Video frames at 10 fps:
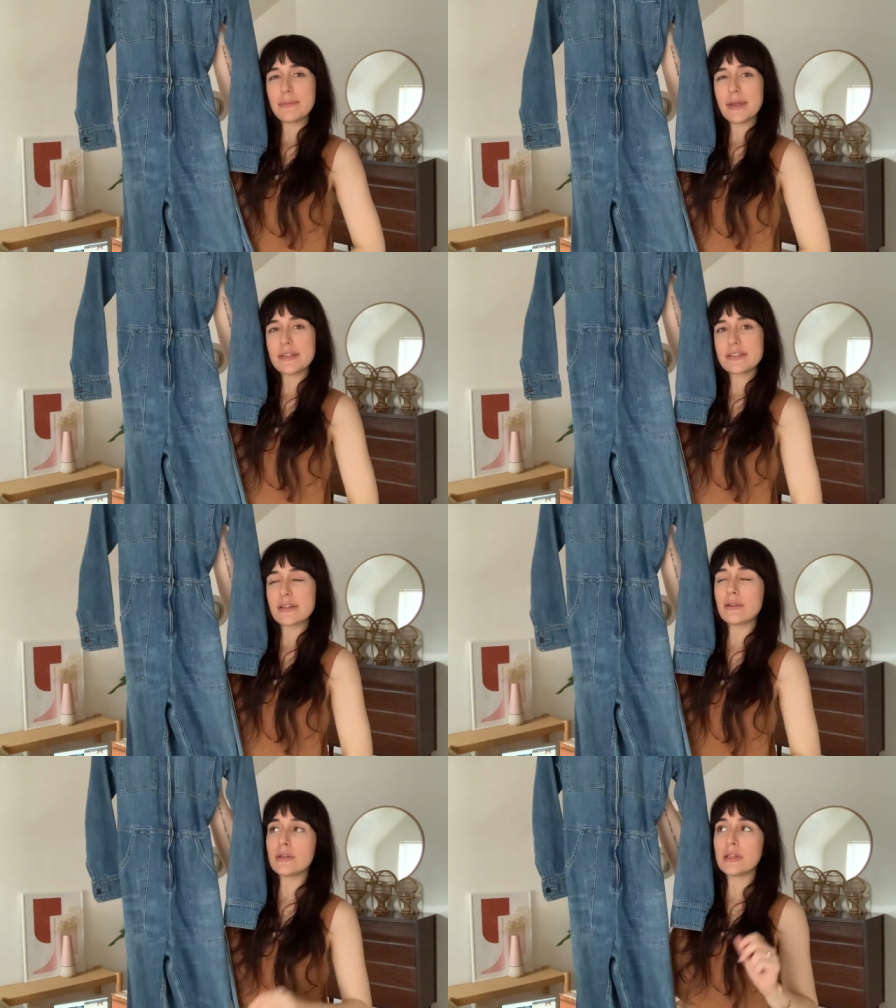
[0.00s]
bit
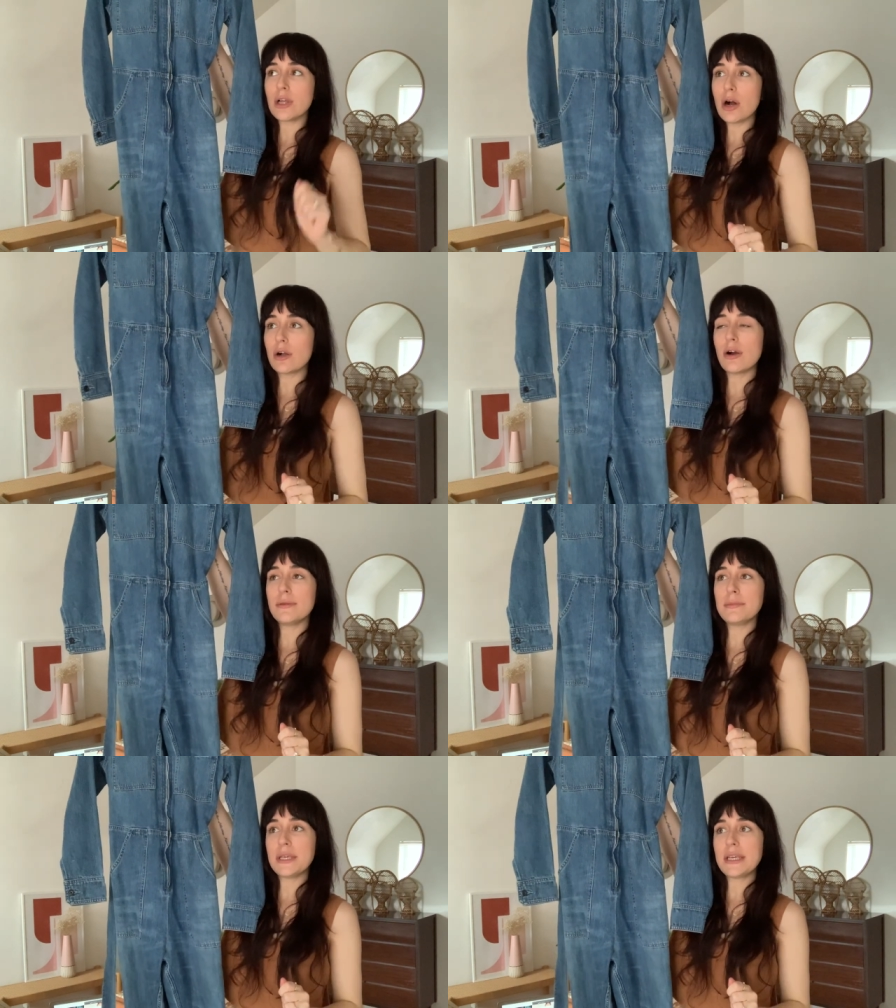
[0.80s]
long
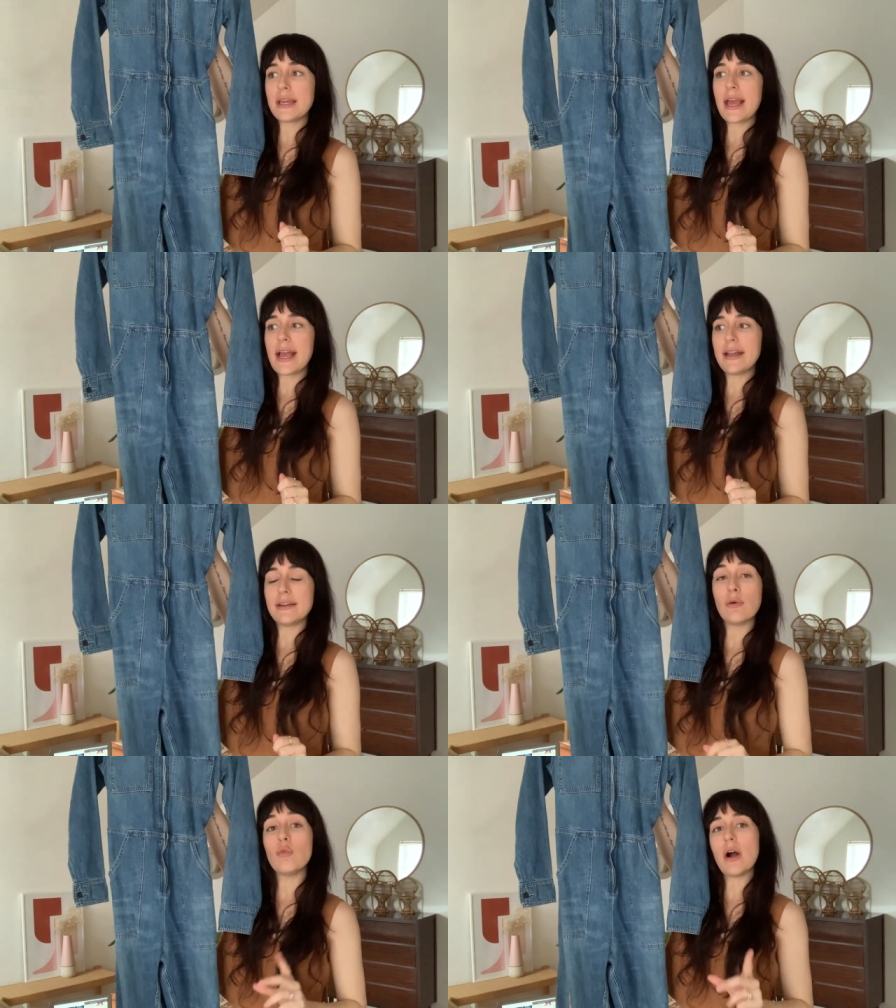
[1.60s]
on me and
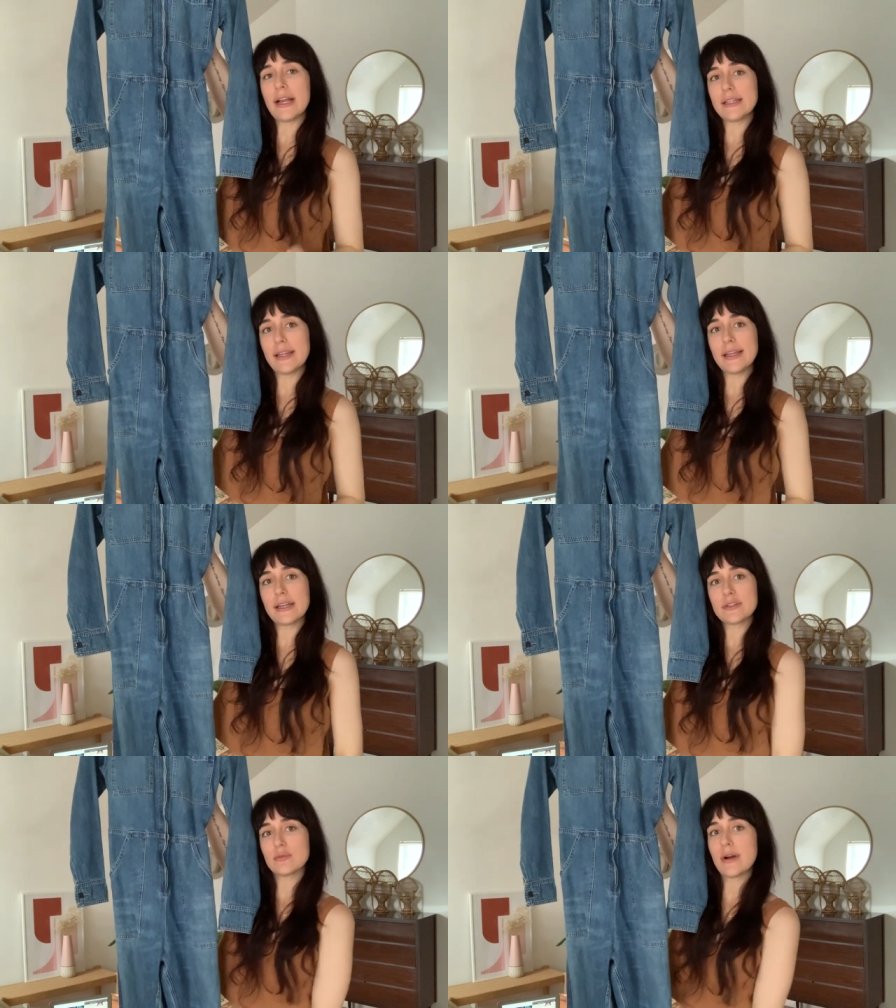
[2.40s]
wide-legged
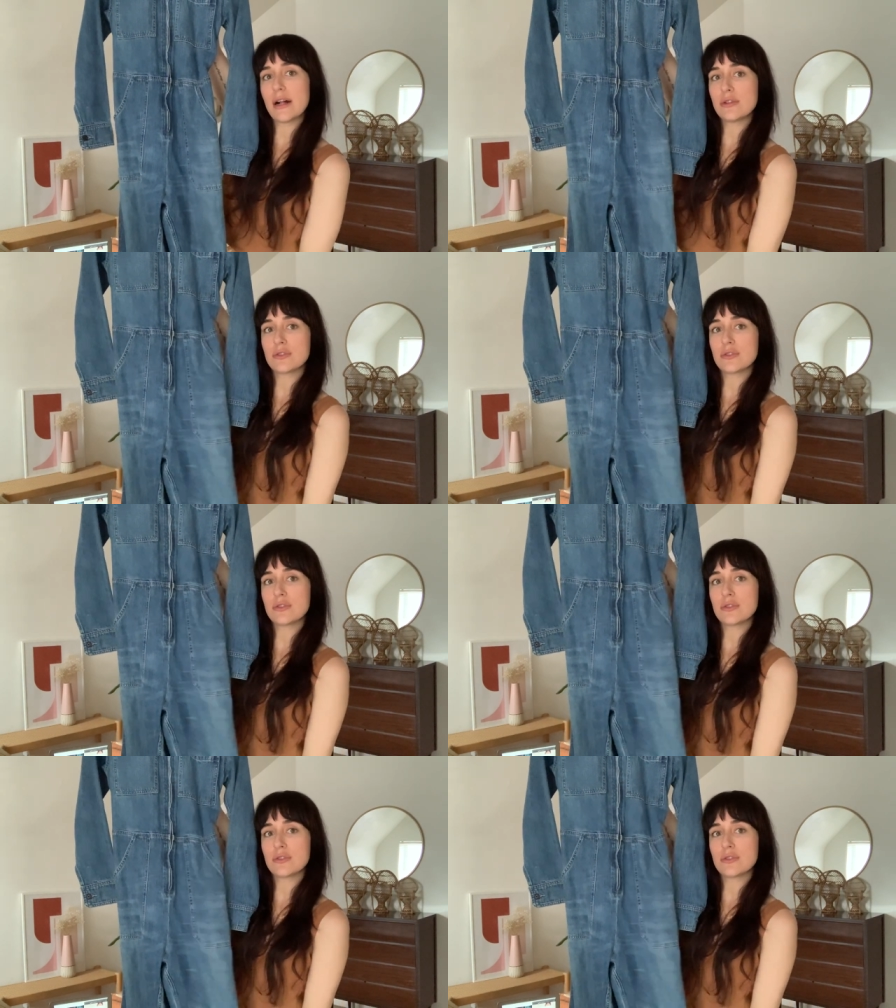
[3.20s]
as well.